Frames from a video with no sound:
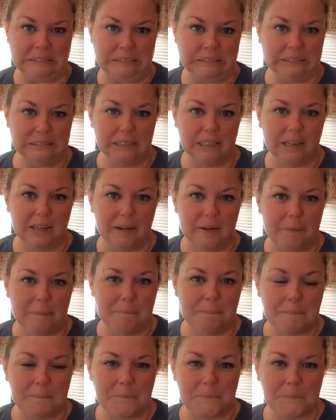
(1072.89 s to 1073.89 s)
I'm not a big fan
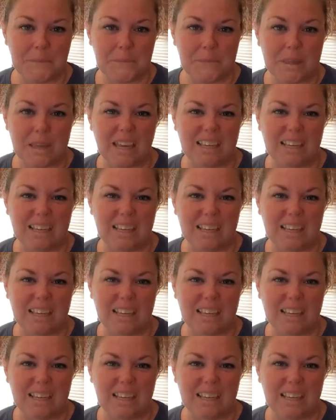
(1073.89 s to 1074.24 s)
of foam.